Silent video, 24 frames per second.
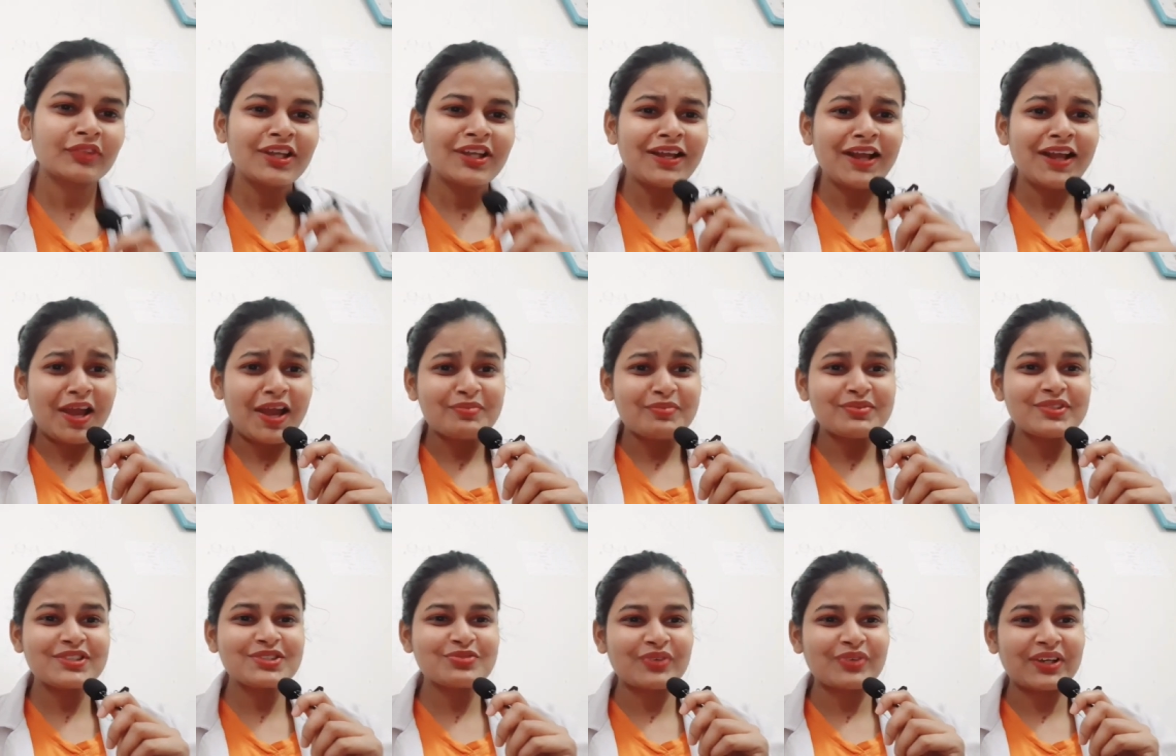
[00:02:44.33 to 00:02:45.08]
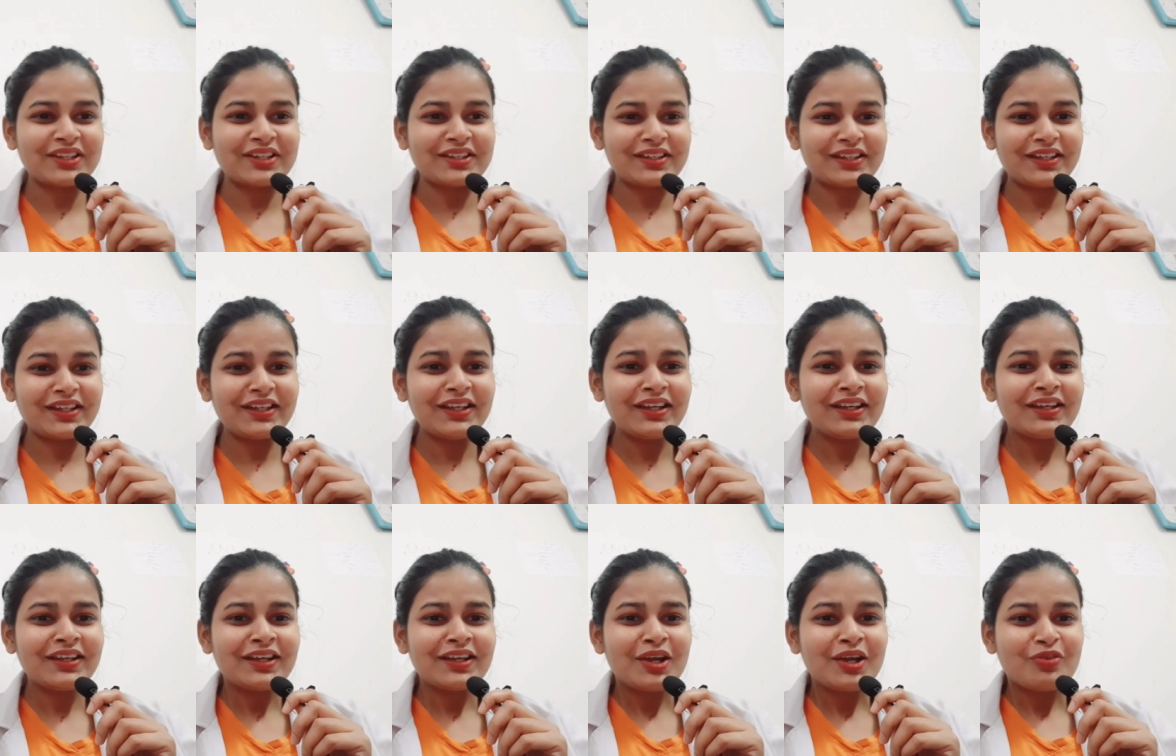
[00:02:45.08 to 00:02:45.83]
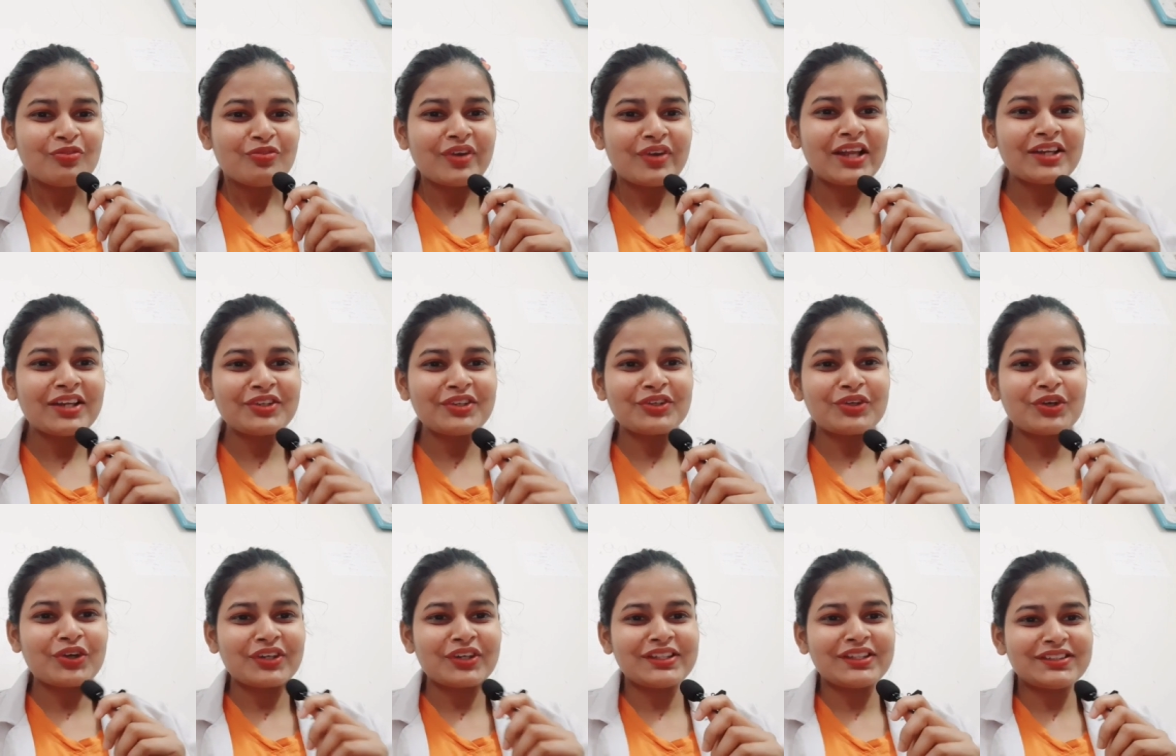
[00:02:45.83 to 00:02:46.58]
I'm just wondering while
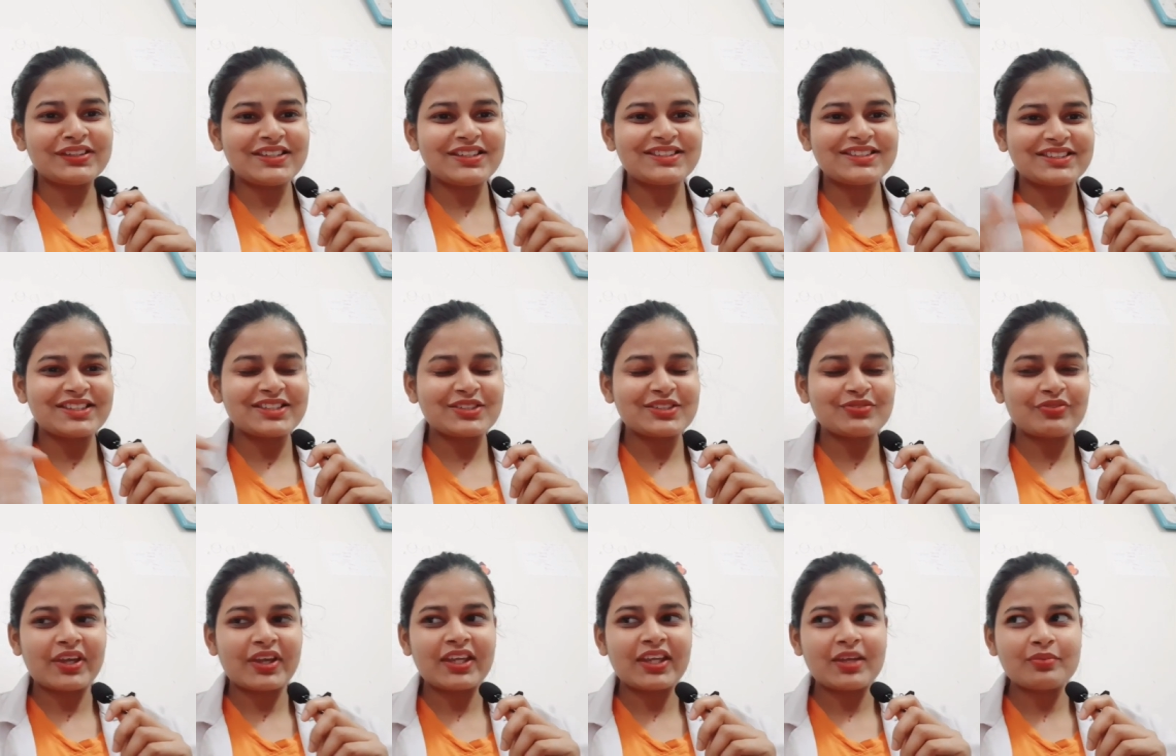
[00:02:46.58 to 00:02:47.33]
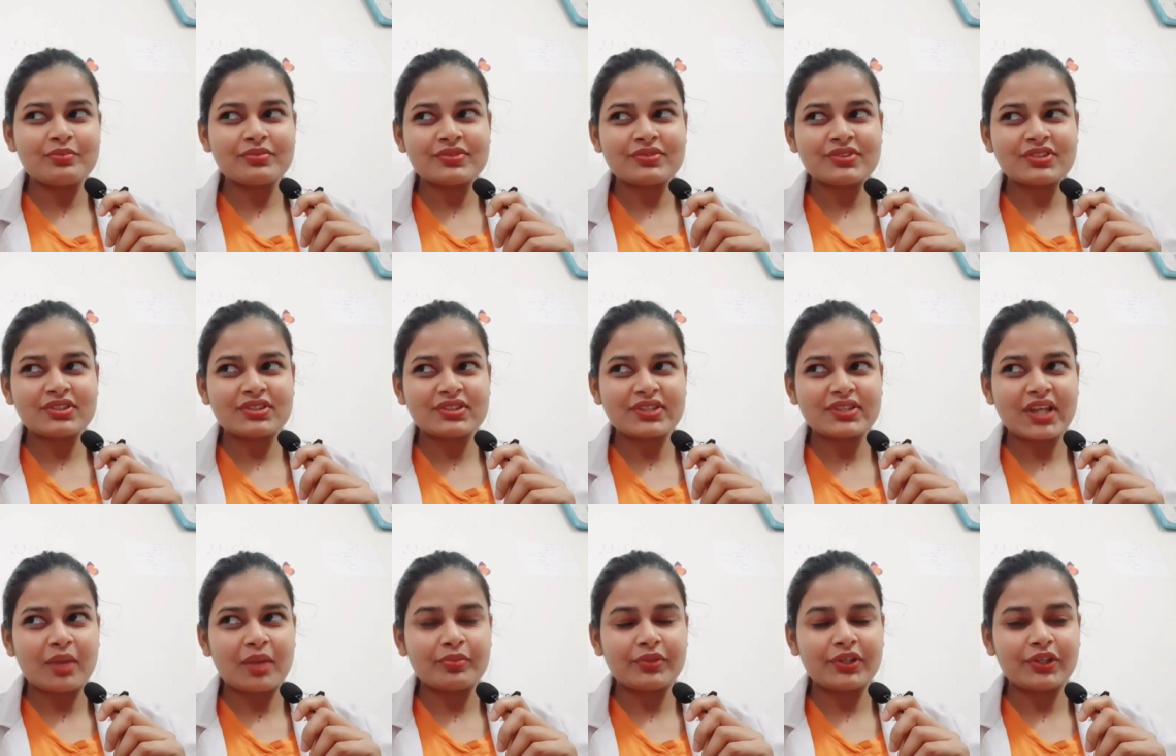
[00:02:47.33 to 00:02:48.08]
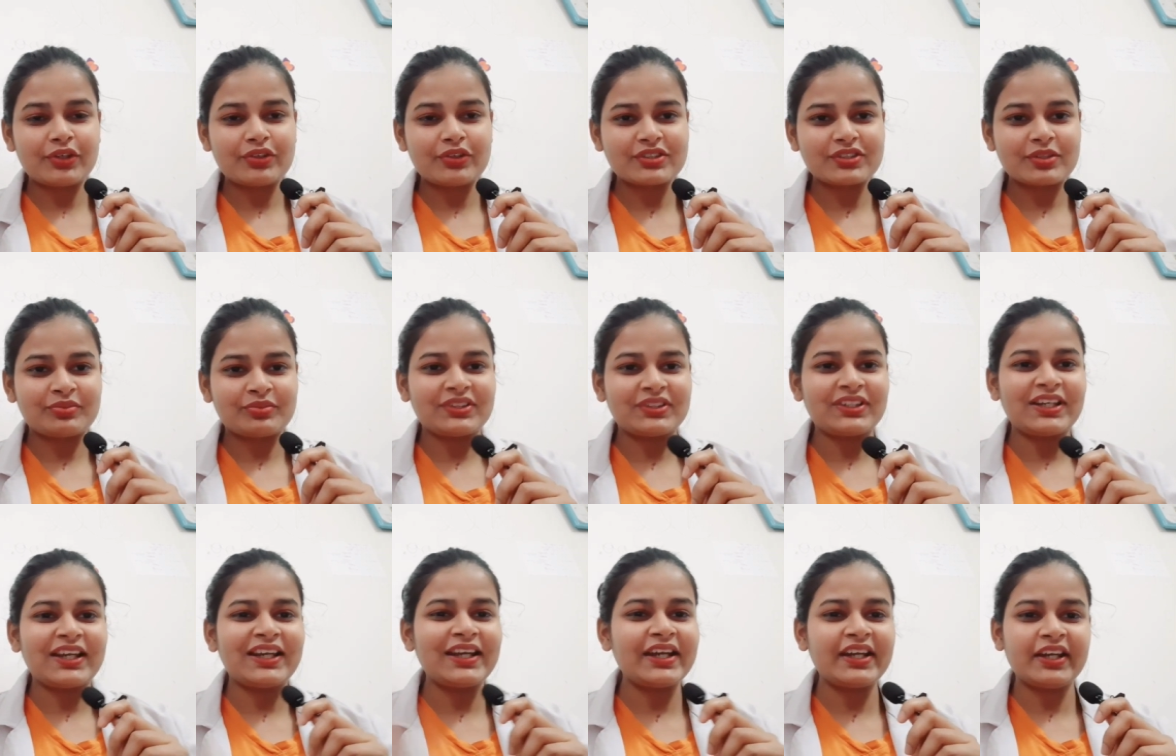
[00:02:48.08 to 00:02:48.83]
recording these things why I'm stammering or something.
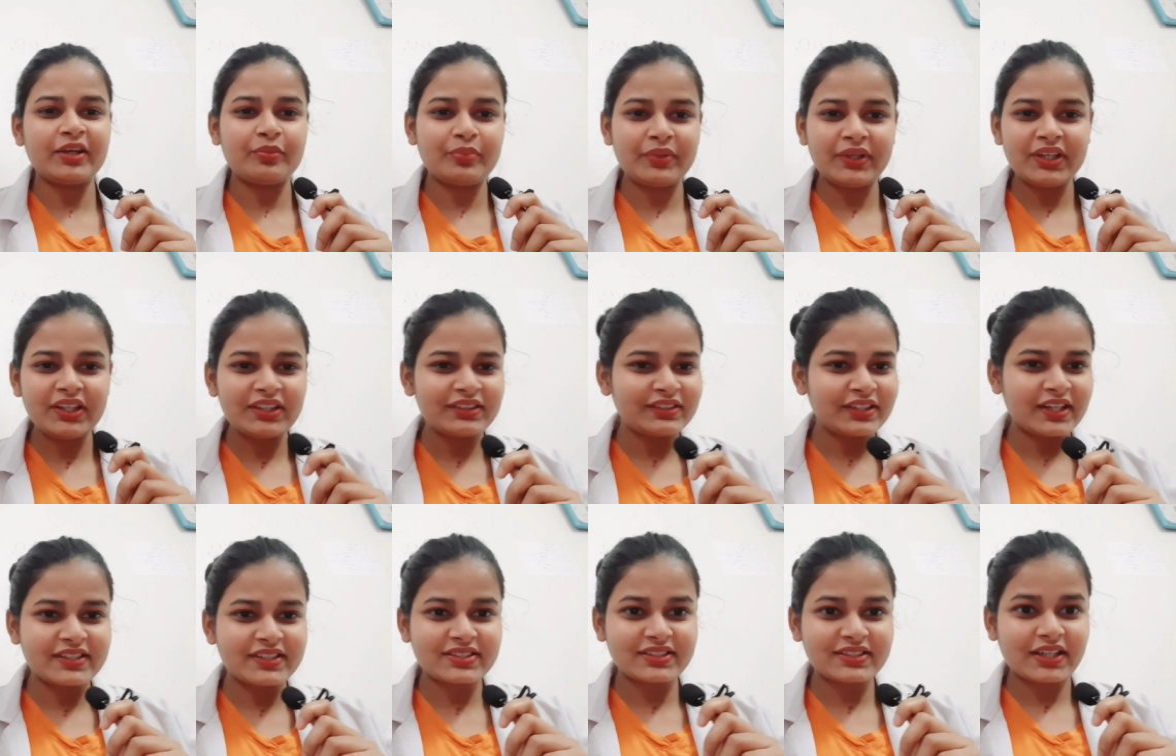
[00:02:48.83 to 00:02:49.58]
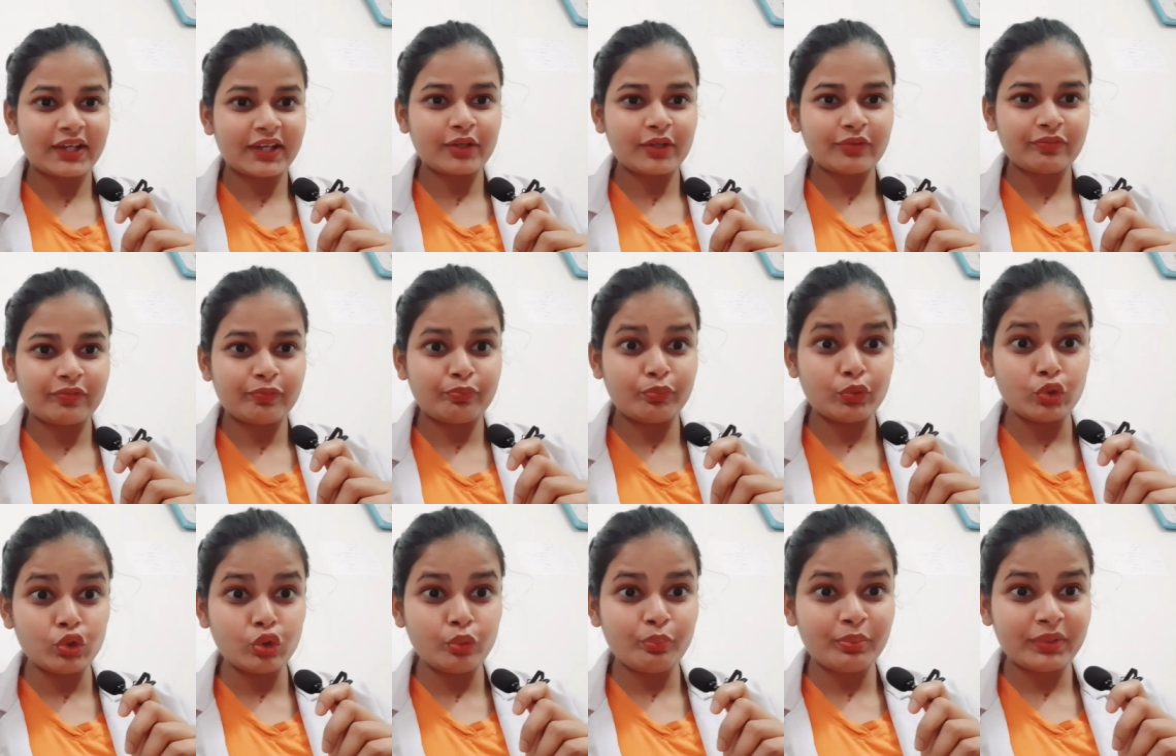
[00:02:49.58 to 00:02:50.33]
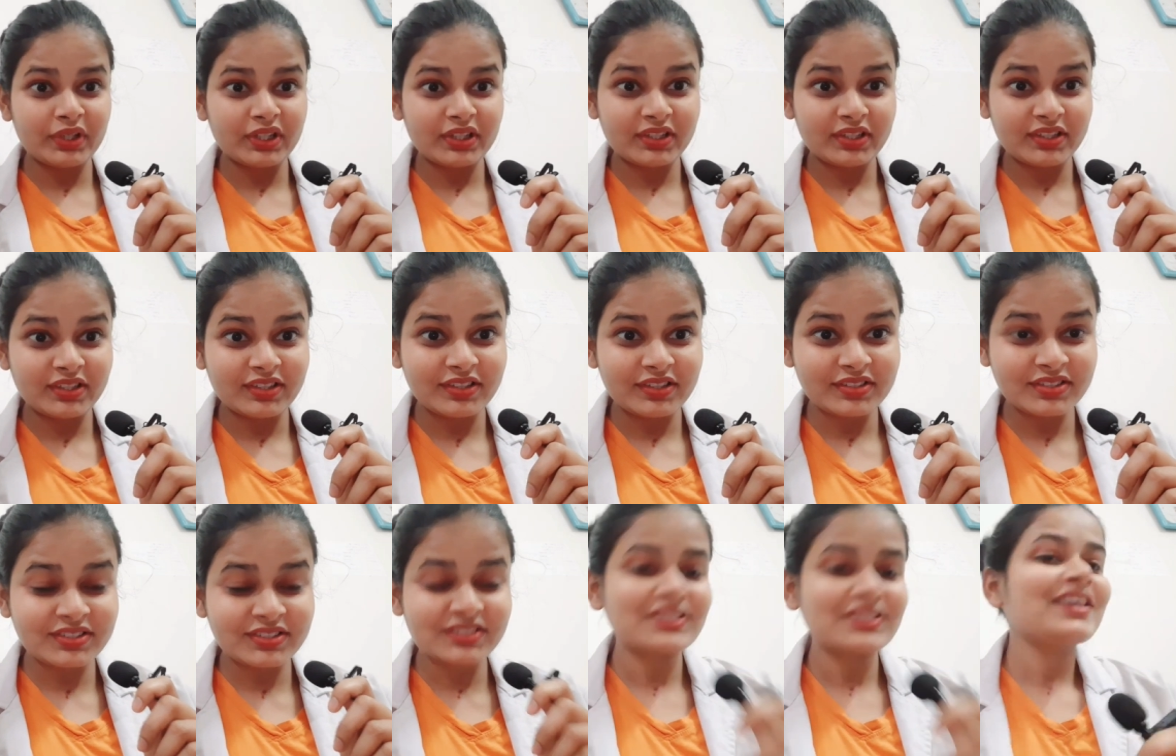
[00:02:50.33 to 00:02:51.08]
Let it be, that's kind of
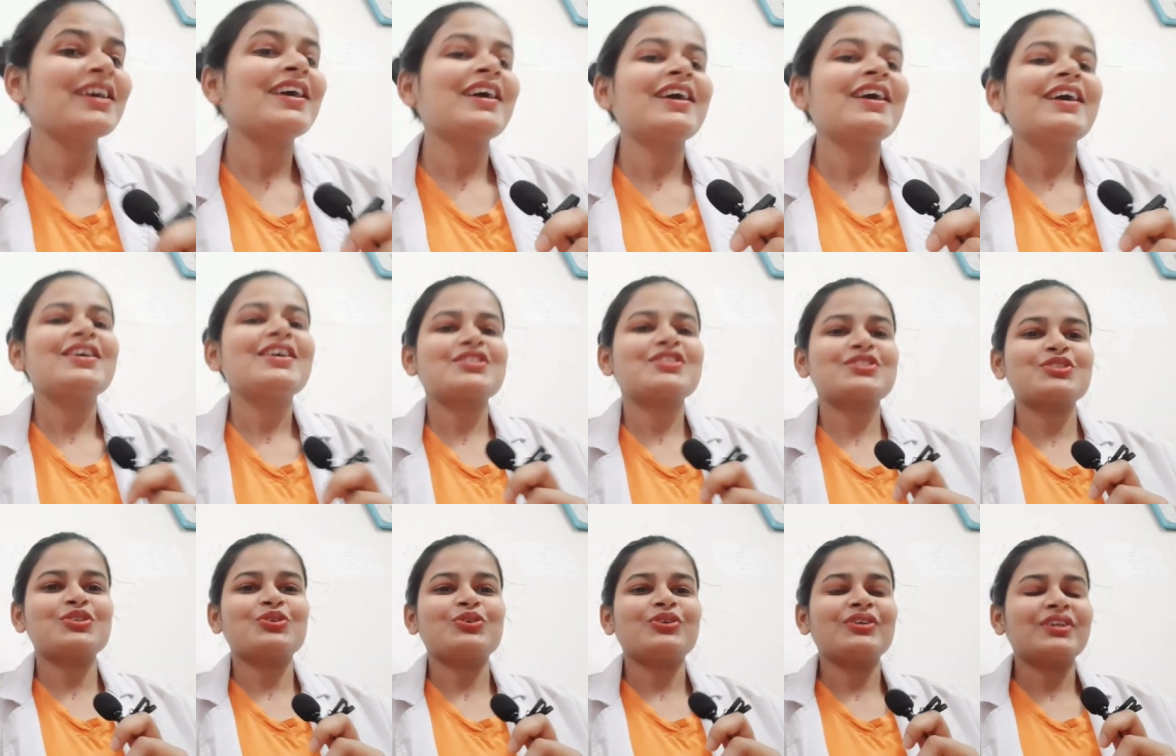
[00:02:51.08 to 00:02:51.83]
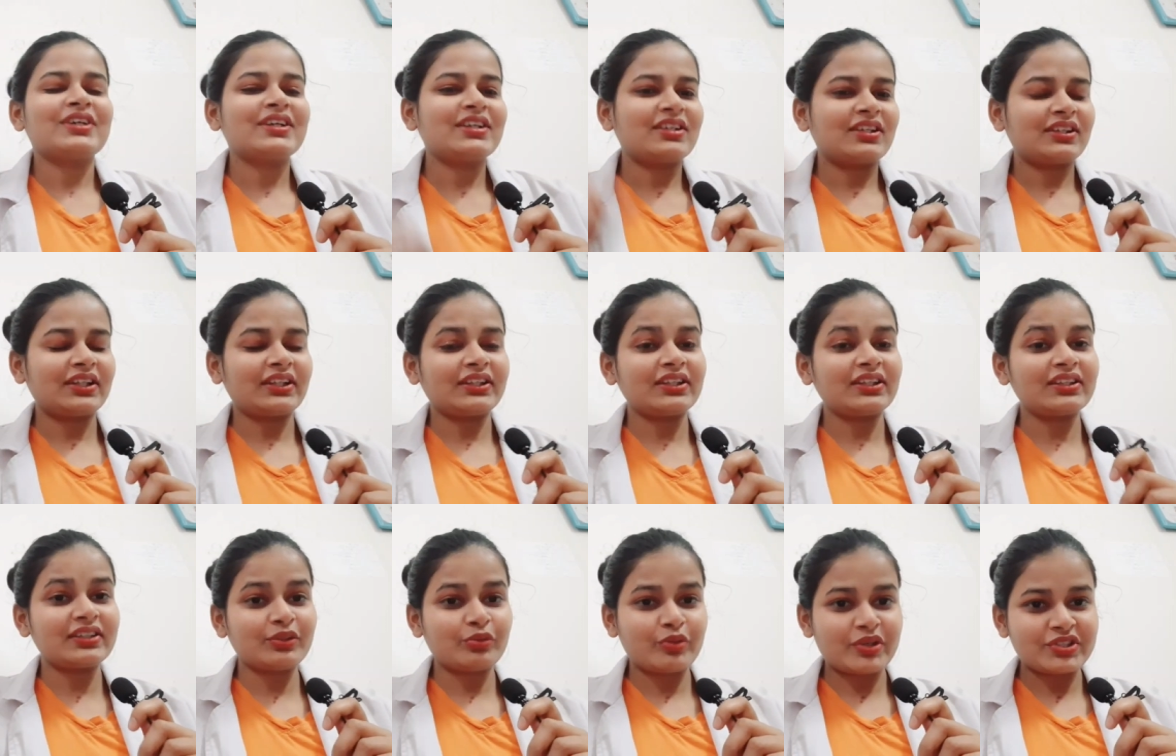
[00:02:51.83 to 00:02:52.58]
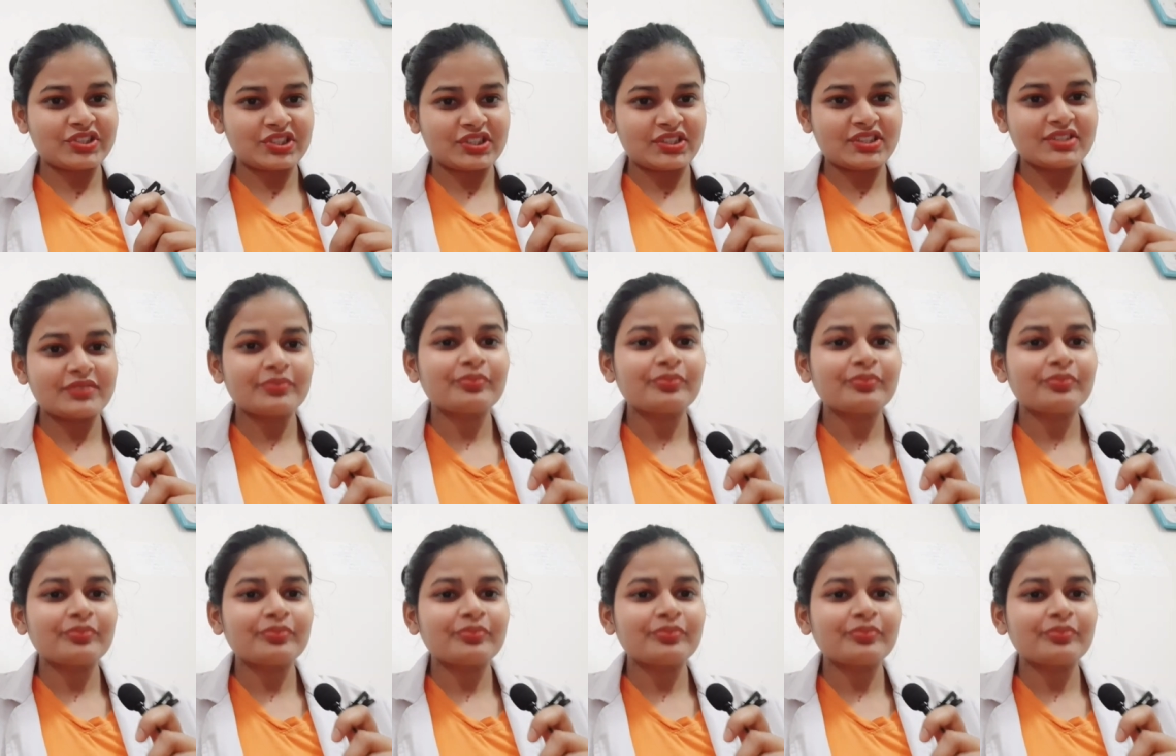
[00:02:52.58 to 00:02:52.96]
bloopers. So the third question